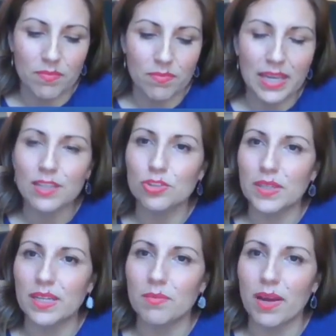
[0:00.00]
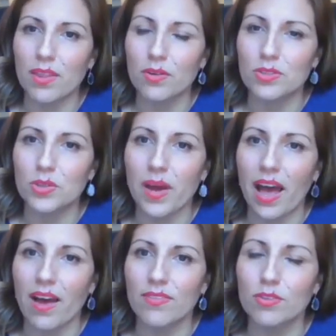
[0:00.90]
being treated by those who
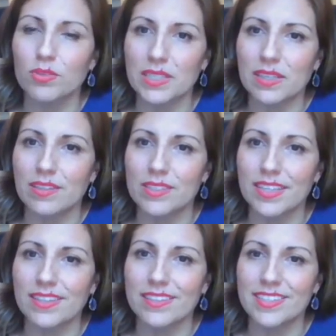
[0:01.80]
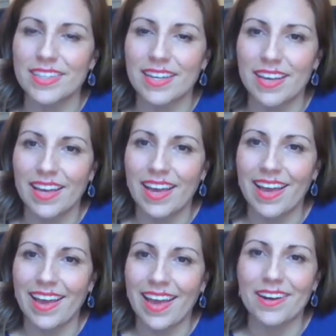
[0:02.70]
have those mental health skills, and
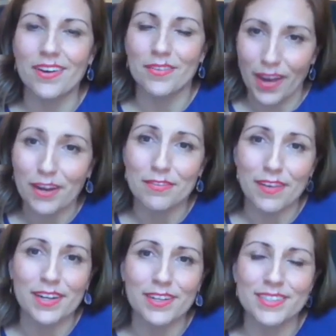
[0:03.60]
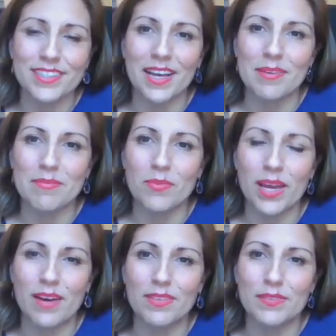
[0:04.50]
our firefighters.
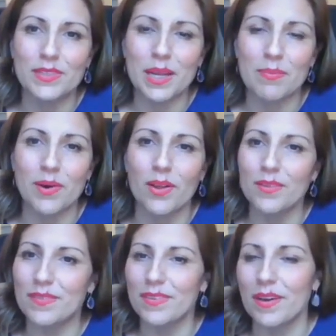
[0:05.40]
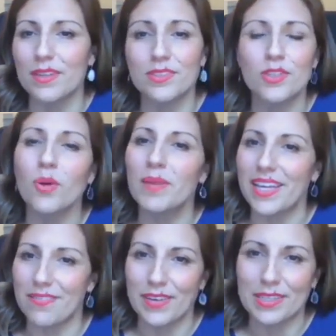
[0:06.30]
We have lifted up all of so
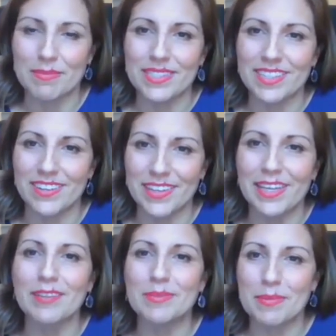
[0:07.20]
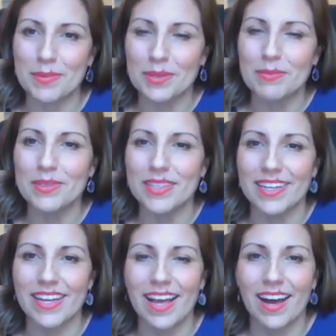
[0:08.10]
many investments, and I'll let Councilmember Herbold,
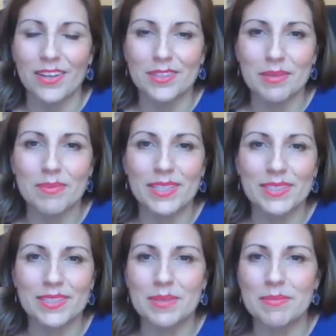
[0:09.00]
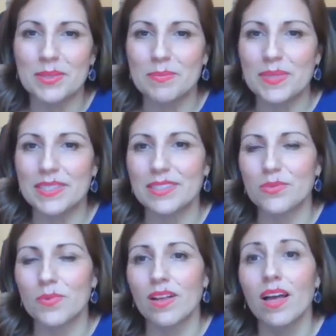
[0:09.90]
and I'll summarize on some of those pieces
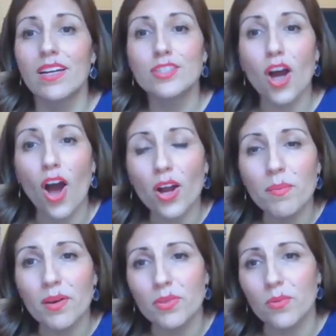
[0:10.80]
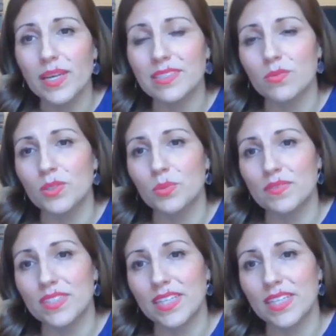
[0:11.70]
as well, talk about the ways in which we've